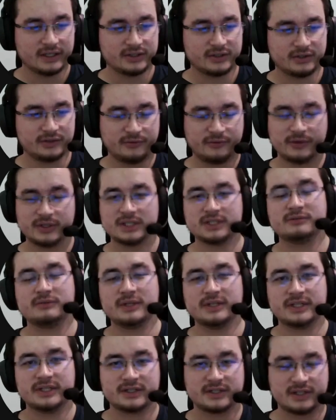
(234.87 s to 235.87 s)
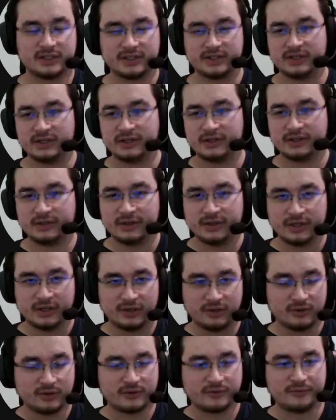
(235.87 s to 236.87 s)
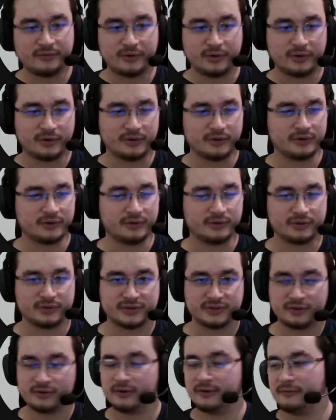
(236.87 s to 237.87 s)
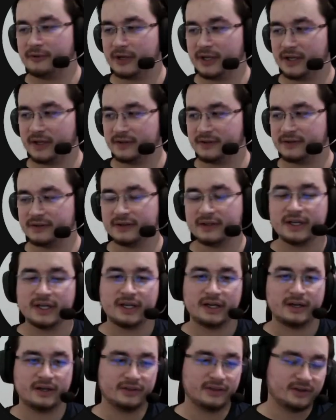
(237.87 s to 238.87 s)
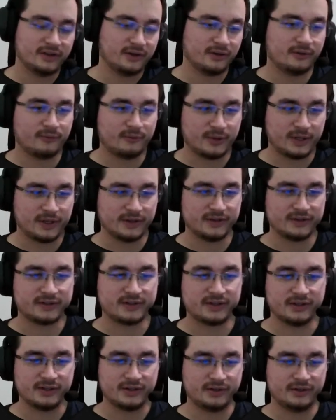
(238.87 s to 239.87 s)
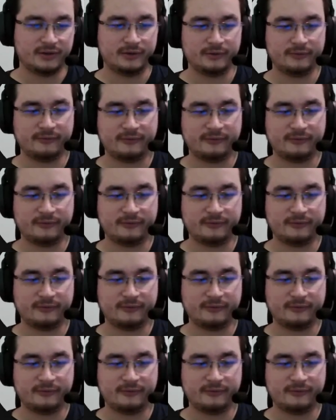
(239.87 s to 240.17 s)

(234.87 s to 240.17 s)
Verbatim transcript: So the first one is going to look for your storage files, and the other one is going to